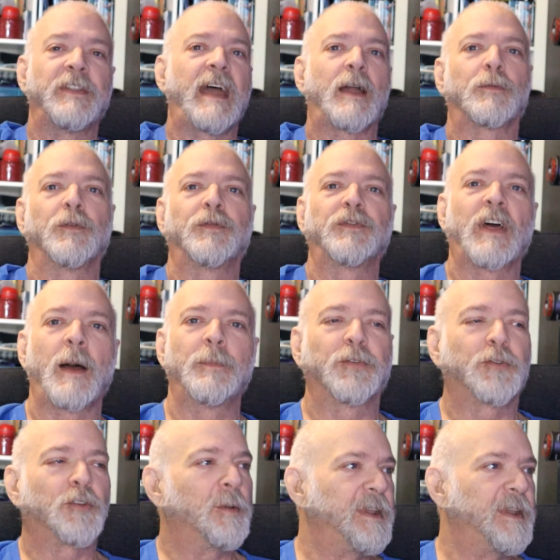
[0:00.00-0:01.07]
that rooftop. It's
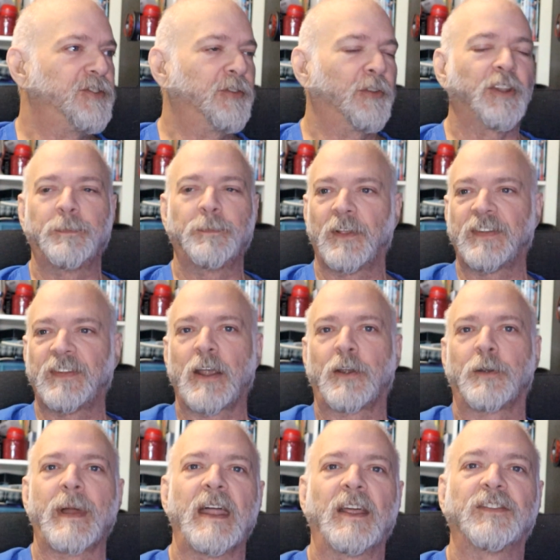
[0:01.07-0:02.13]
going to be agility plus
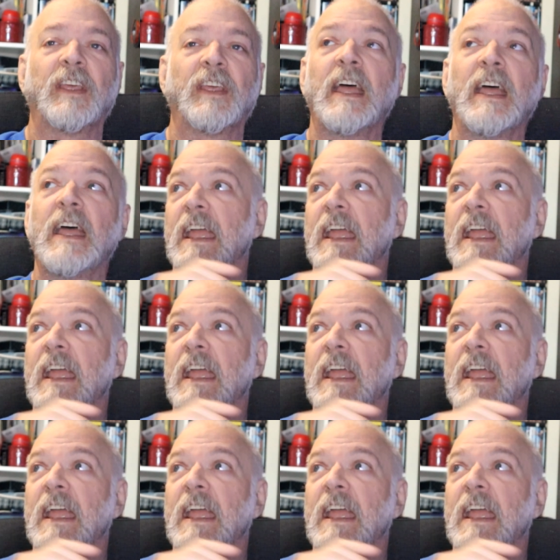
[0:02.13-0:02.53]
acrobatics.